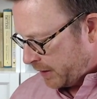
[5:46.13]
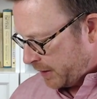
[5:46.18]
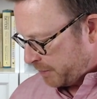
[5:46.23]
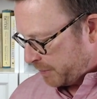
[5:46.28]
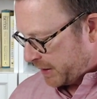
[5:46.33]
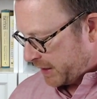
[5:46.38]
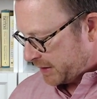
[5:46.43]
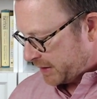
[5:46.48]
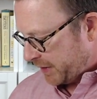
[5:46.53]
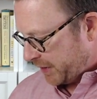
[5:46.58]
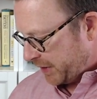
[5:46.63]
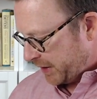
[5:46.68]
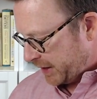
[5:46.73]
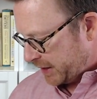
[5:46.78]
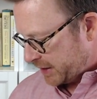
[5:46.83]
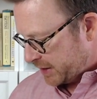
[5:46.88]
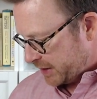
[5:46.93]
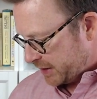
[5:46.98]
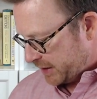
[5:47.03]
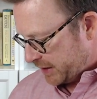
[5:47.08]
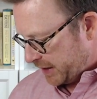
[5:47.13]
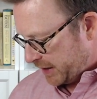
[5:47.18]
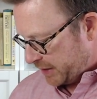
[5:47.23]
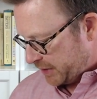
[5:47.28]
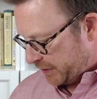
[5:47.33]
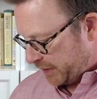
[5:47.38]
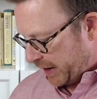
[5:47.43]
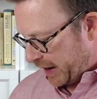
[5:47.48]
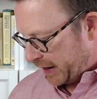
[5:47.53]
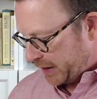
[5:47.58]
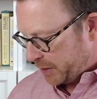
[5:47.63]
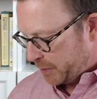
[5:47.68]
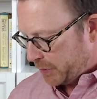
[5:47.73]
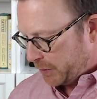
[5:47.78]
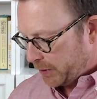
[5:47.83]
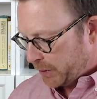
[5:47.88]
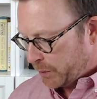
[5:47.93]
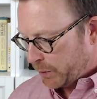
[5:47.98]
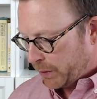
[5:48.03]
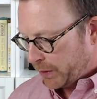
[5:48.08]
because I think it's
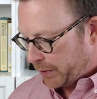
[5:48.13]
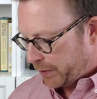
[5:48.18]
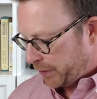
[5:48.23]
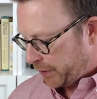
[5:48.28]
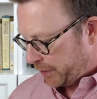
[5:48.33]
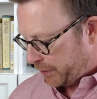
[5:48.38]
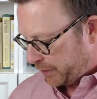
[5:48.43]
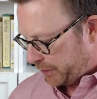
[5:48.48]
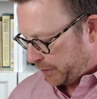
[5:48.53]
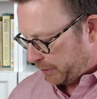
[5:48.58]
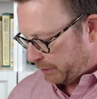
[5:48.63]
valuable and worth